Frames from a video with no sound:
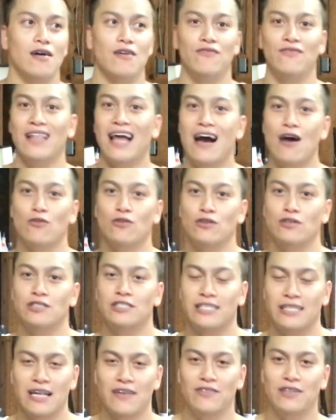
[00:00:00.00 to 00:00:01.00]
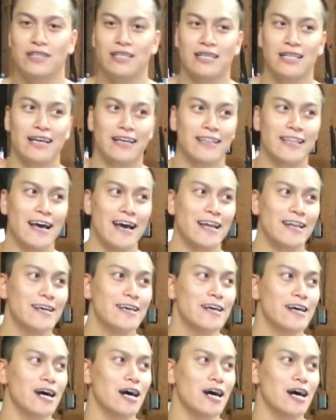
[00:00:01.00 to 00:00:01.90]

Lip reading: flowers, and everything like that.